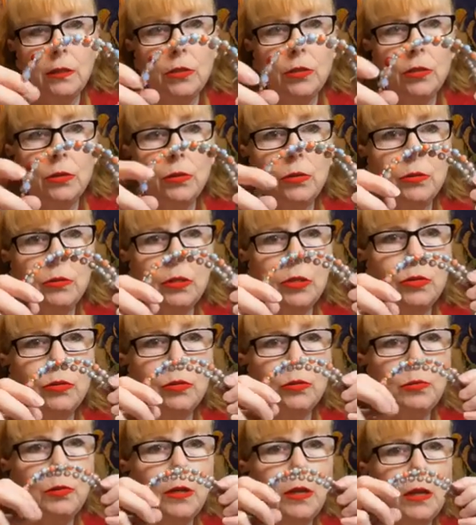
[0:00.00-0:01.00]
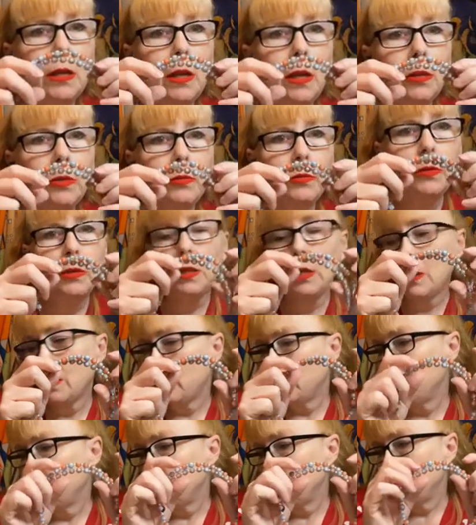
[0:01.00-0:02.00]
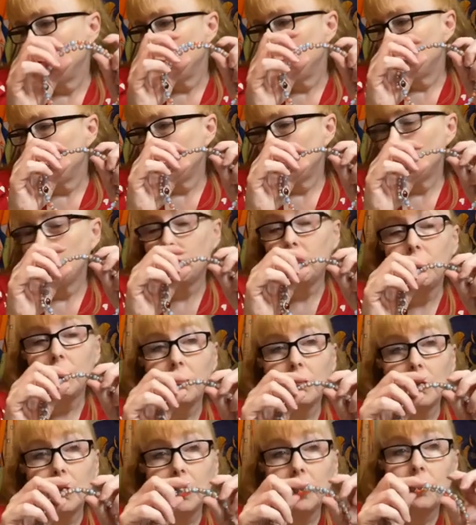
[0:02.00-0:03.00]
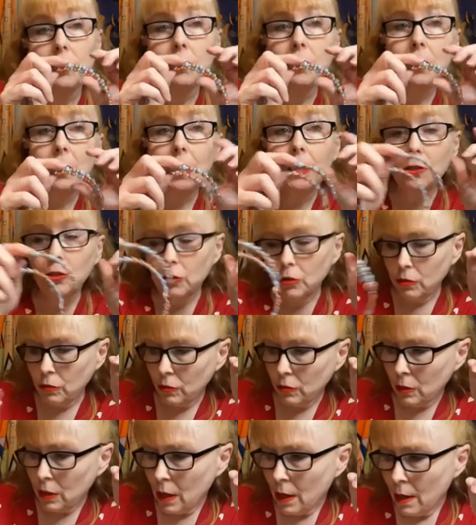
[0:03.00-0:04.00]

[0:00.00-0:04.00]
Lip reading: so this will be another one that I'll be doing too shortly. So stay tuned.